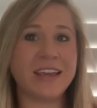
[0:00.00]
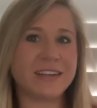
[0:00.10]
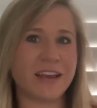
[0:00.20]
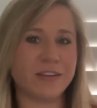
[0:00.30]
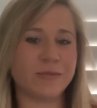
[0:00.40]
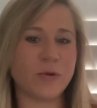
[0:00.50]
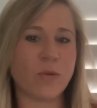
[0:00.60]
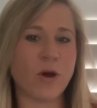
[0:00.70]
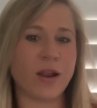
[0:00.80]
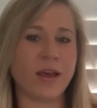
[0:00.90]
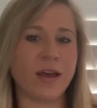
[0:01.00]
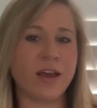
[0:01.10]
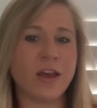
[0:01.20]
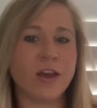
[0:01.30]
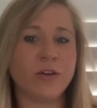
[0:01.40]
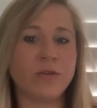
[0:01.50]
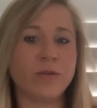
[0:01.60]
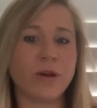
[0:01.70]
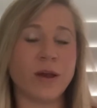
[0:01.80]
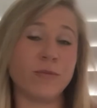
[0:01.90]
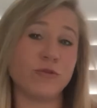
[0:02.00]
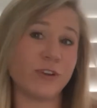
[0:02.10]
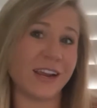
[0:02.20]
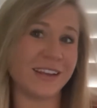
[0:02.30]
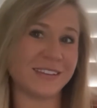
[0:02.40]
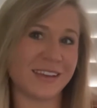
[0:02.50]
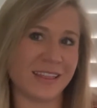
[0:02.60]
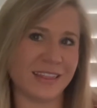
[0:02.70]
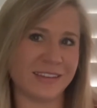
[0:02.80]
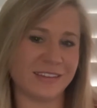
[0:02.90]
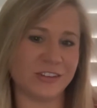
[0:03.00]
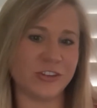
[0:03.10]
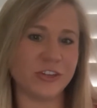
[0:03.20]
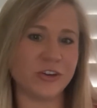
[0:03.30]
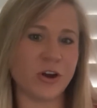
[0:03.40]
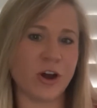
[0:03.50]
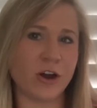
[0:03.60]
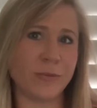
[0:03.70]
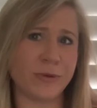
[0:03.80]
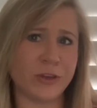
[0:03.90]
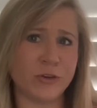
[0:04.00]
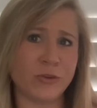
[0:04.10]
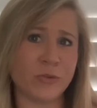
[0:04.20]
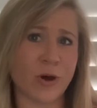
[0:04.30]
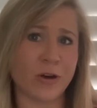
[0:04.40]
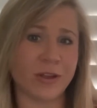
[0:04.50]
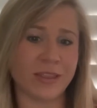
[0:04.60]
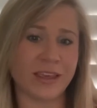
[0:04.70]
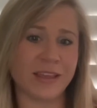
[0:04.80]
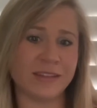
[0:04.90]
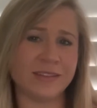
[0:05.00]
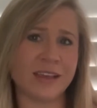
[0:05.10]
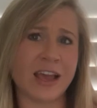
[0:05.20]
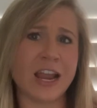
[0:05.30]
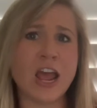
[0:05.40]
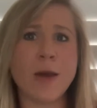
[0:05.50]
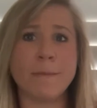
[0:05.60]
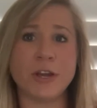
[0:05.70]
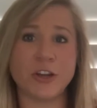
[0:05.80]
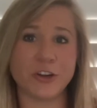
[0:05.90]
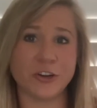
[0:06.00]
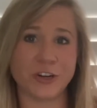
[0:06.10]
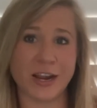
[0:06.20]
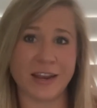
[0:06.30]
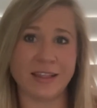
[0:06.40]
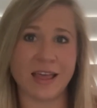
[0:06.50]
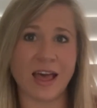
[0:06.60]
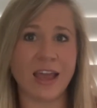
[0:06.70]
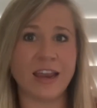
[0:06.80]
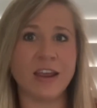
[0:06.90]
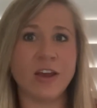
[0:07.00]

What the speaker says: tells Moana, Granny said, listen to your heart, be who you are on the inside, but your granny lied.